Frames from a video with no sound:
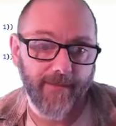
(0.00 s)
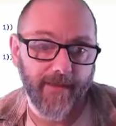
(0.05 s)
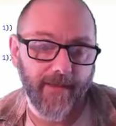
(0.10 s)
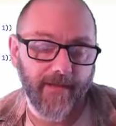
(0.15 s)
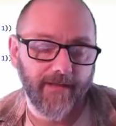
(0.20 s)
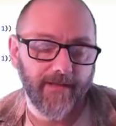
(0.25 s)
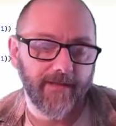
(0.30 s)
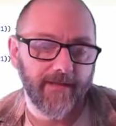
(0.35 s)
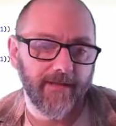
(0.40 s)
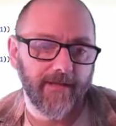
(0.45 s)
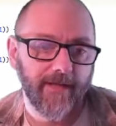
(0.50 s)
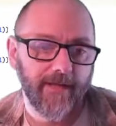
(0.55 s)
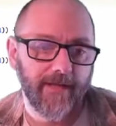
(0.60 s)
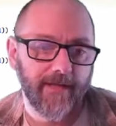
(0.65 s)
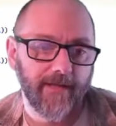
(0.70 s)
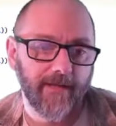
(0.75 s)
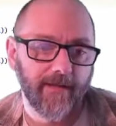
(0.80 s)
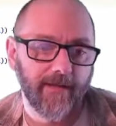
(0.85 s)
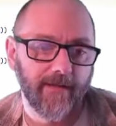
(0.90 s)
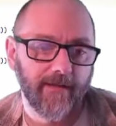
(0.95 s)
wrap that in
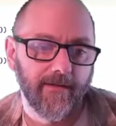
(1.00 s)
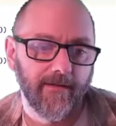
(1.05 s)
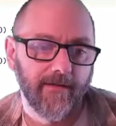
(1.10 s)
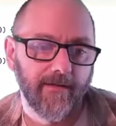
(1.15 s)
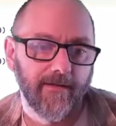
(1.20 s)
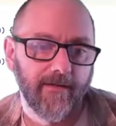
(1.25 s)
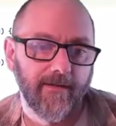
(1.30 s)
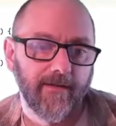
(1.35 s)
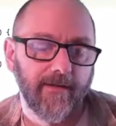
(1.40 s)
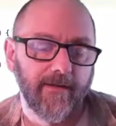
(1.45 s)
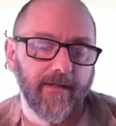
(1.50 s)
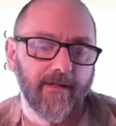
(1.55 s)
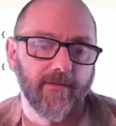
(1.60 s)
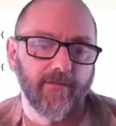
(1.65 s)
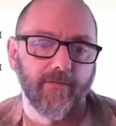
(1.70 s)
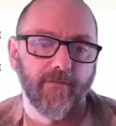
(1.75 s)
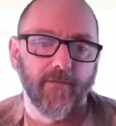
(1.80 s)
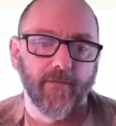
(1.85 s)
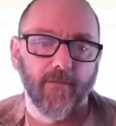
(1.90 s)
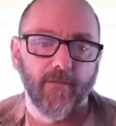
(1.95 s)

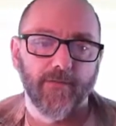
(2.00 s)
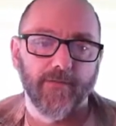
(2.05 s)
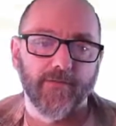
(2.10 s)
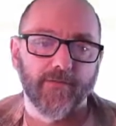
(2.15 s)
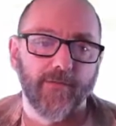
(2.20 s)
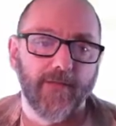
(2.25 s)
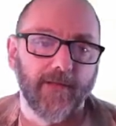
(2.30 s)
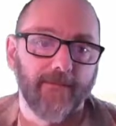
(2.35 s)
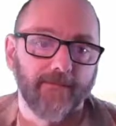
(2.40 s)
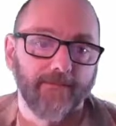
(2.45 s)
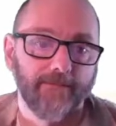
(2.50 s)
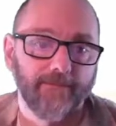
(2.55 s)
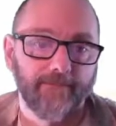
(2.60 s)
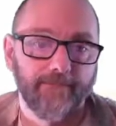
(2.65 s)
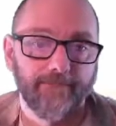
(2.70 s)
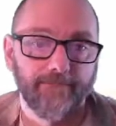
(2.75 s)
a for loop as well.